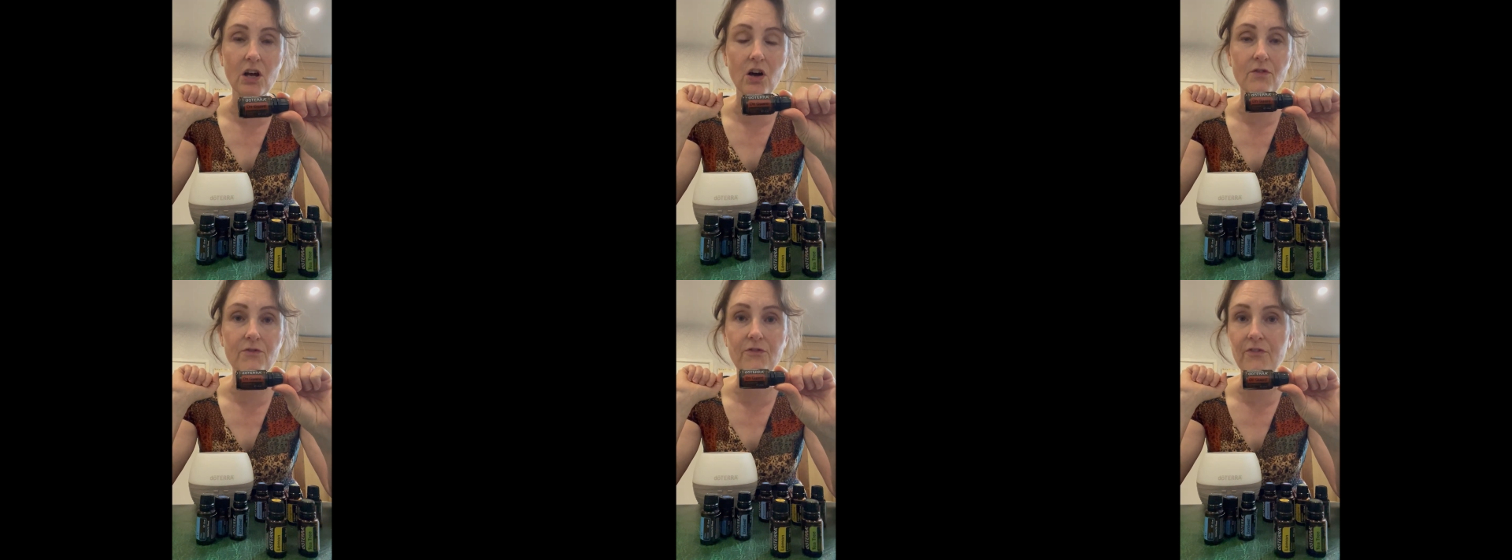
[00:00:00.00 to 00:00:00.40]

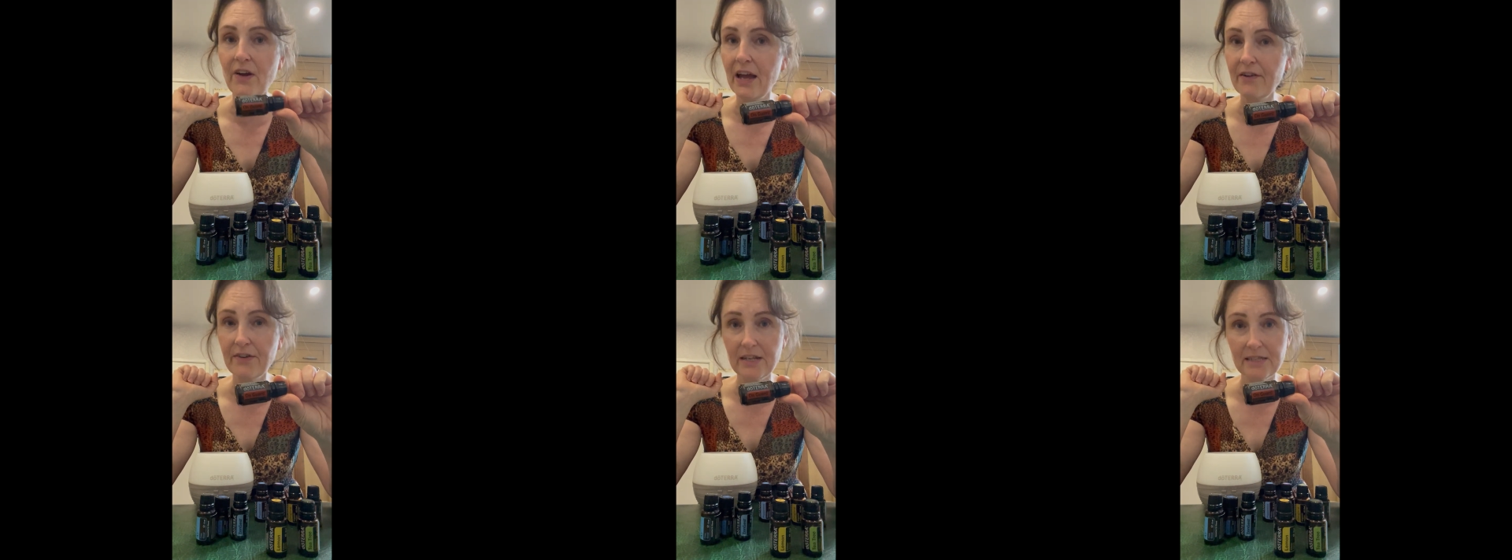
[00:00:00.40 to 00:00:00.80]
of
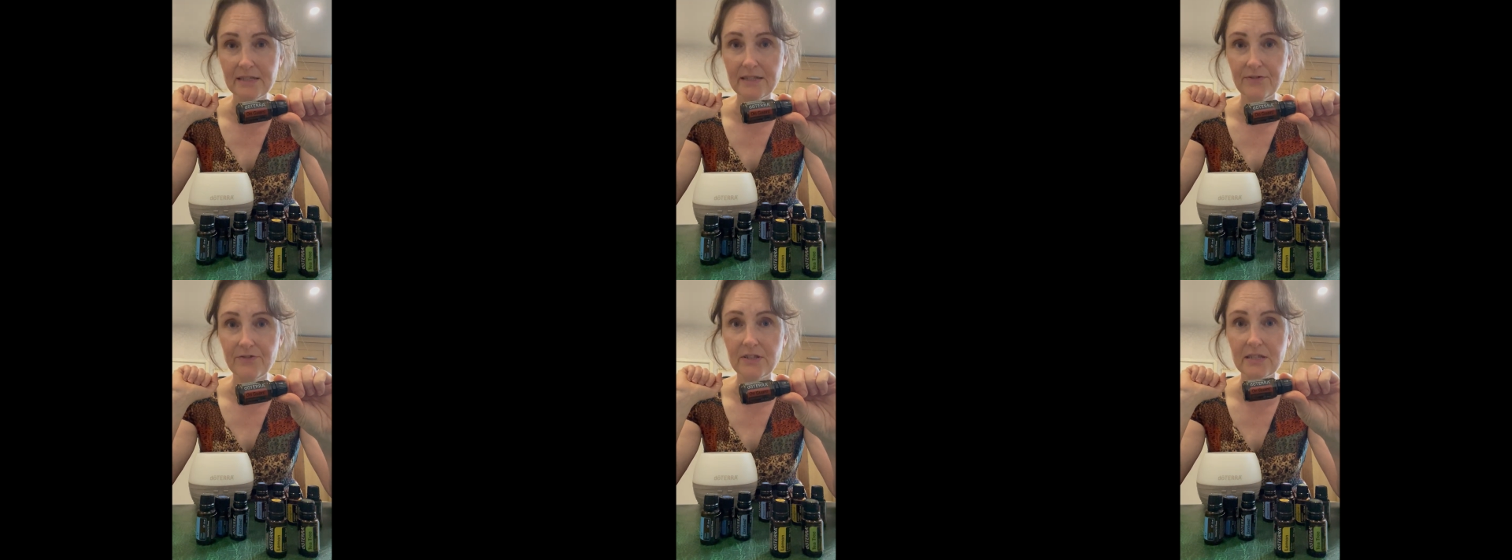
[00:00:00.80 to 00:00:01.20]
various
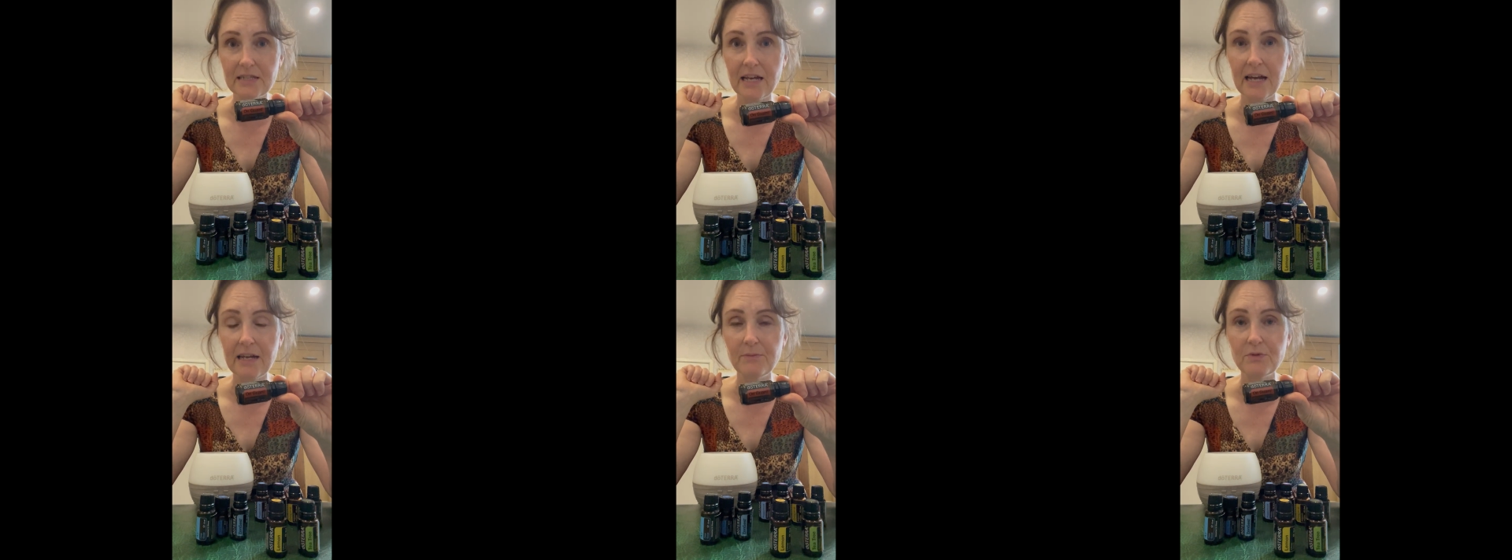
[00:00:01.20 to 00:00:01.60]
different
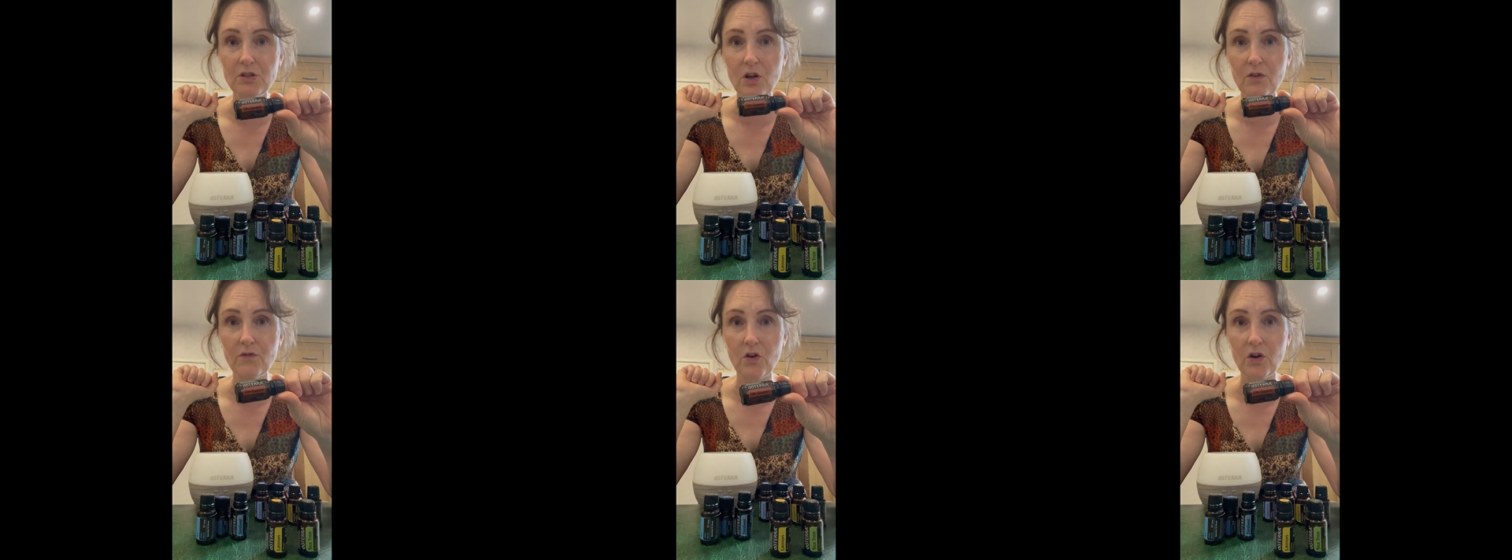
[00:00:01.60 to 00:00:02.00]
types
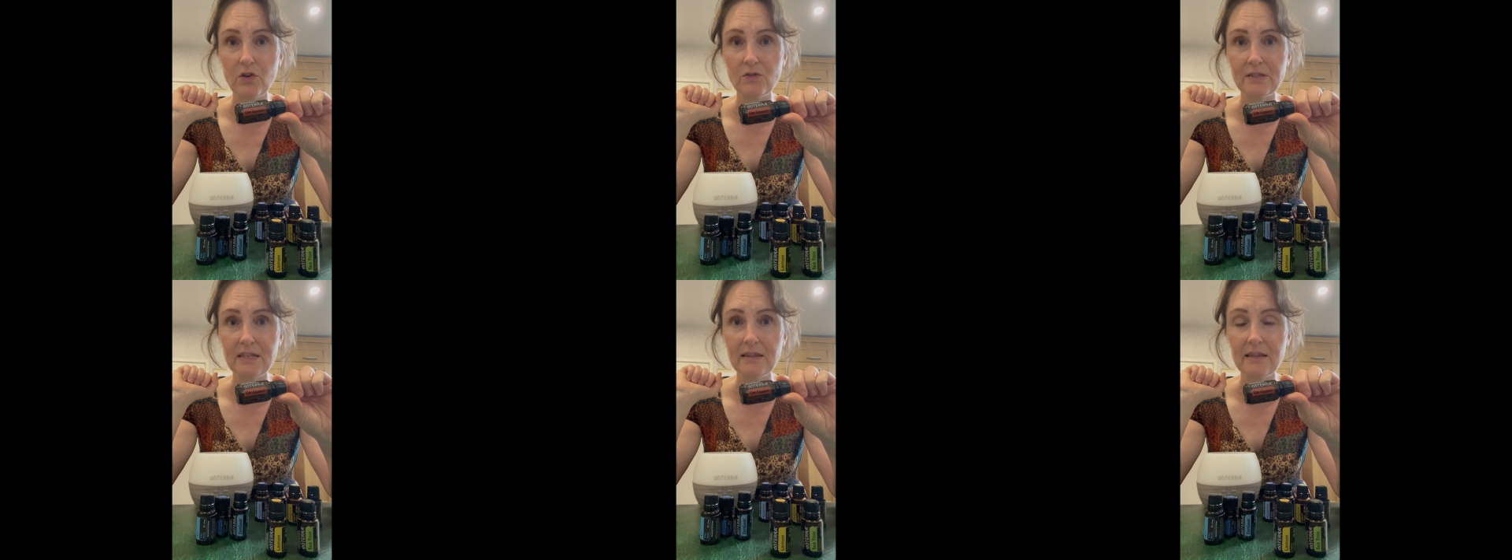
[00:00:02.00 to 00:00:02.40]
of
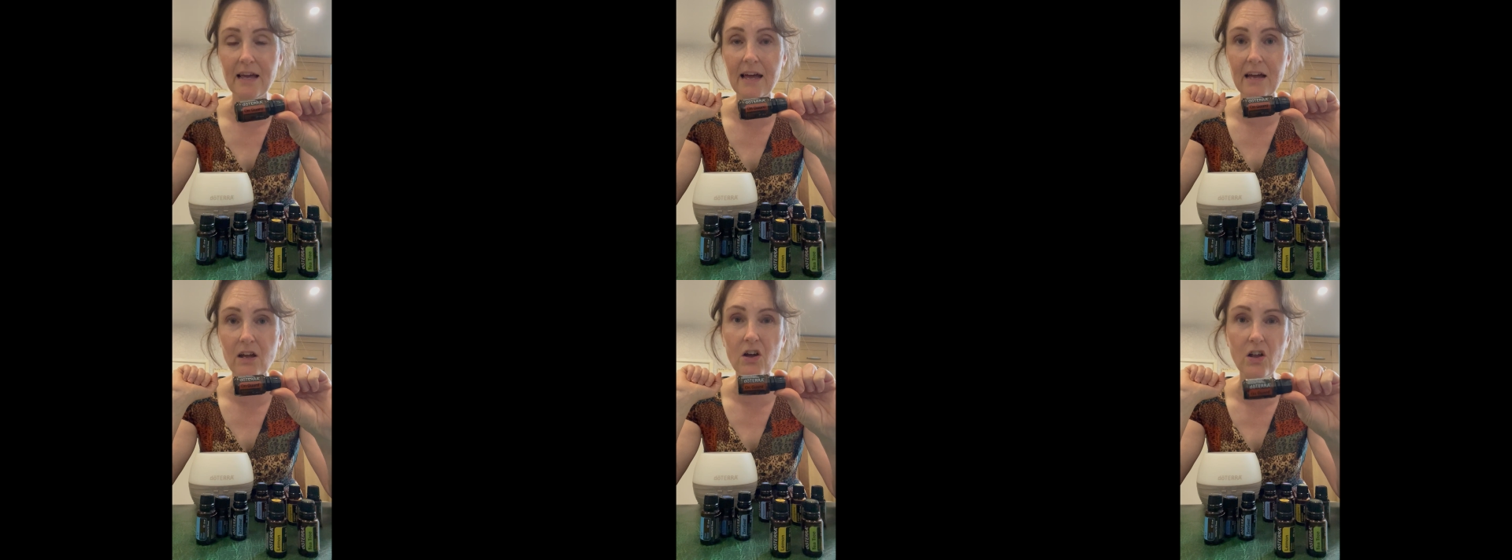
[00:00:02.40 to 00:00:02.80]
oils in
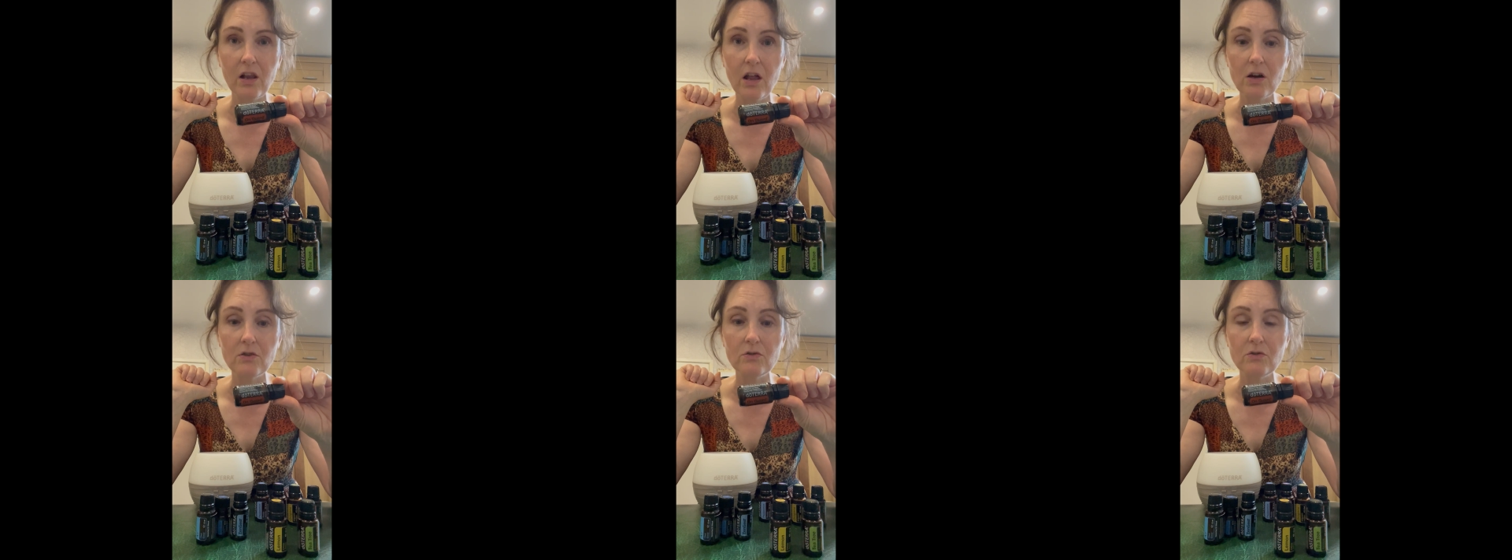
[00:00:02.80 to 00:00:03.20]
there.
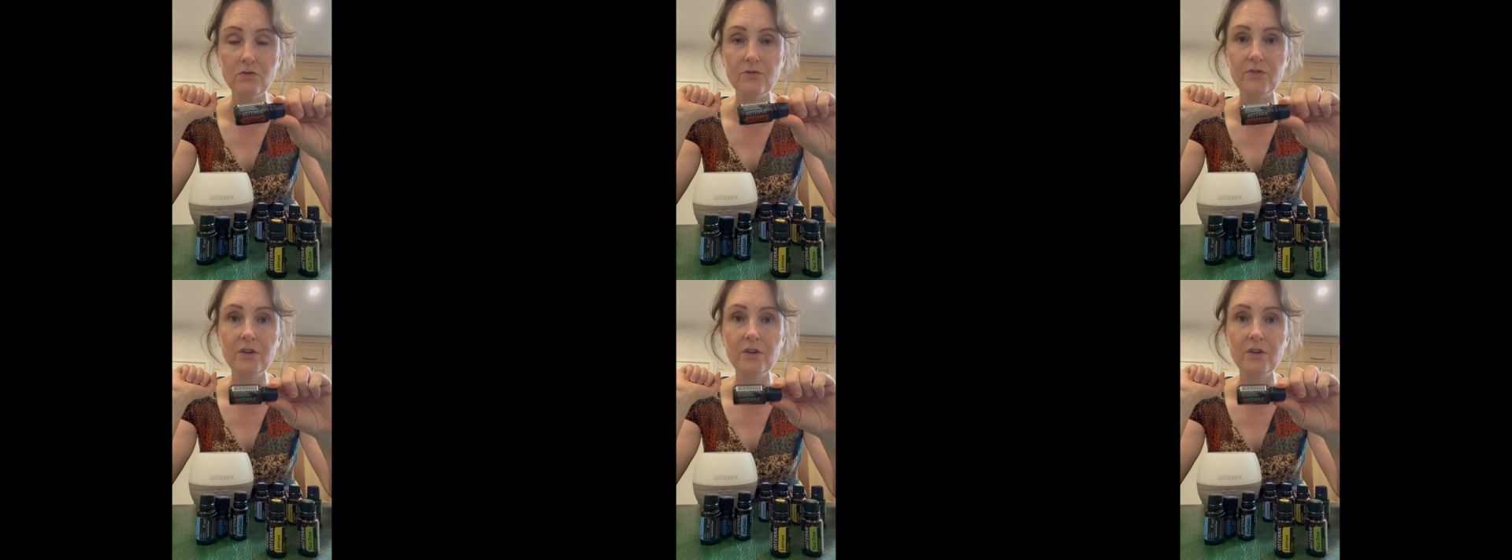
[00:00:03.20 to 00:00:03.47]
Clove,